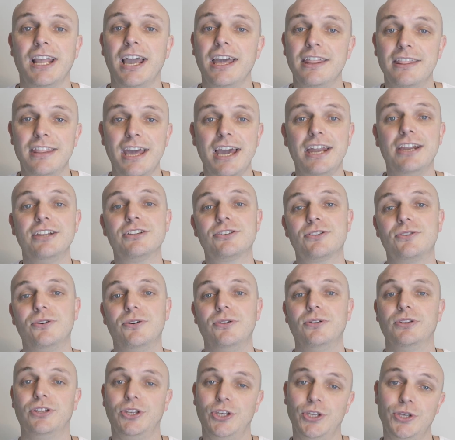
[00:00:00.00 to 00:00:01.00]
And that is
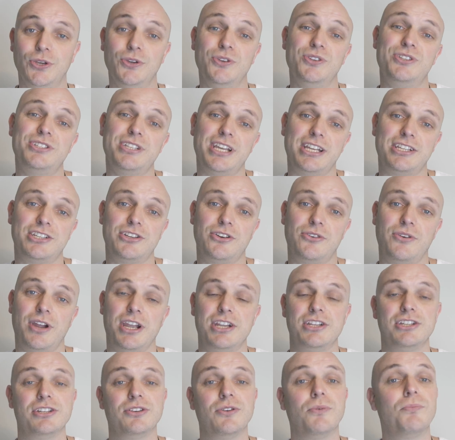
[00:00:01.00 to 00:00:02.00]
called hue
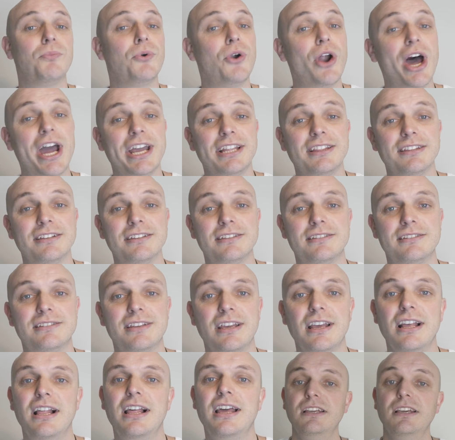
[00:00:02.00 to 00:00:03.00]
saturation or
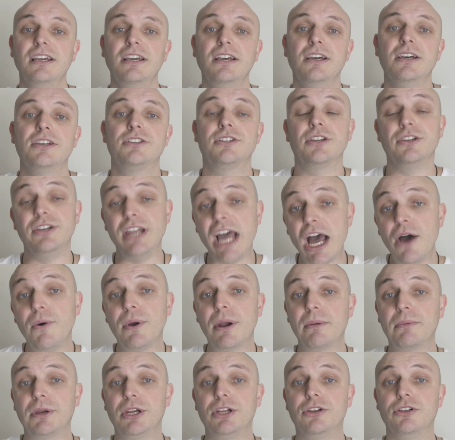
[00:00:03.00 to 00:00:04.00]
brightness. So now
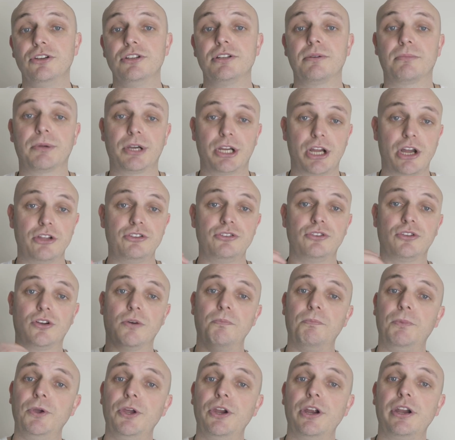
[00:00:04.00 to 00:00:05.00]
what I'm going to do is I'm going to go to the
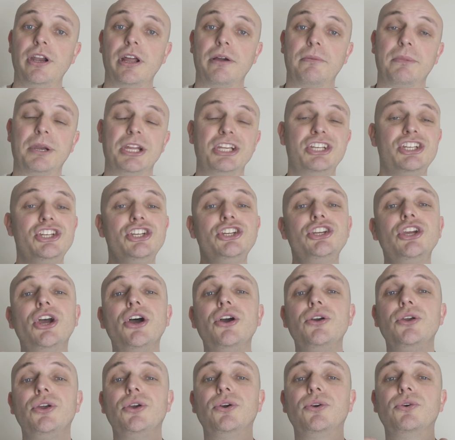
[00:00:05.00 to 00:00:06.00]
computer and I'm going to
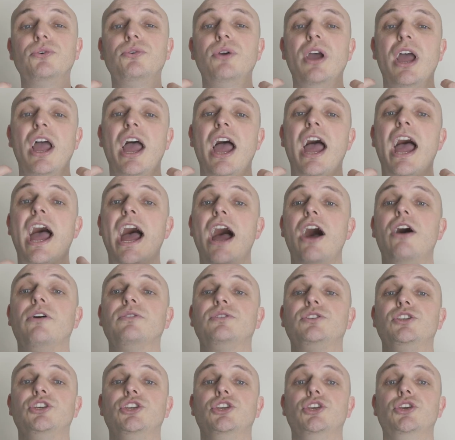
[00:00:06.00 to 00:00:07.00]
show you
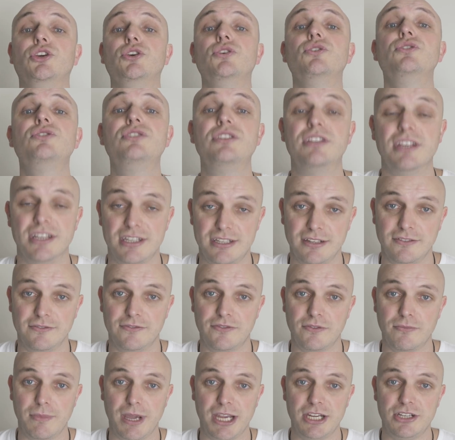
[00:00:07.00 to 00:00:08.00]
how to use this
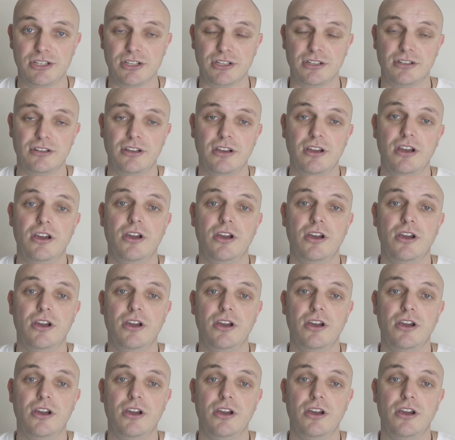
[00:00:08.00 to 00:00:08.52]
information.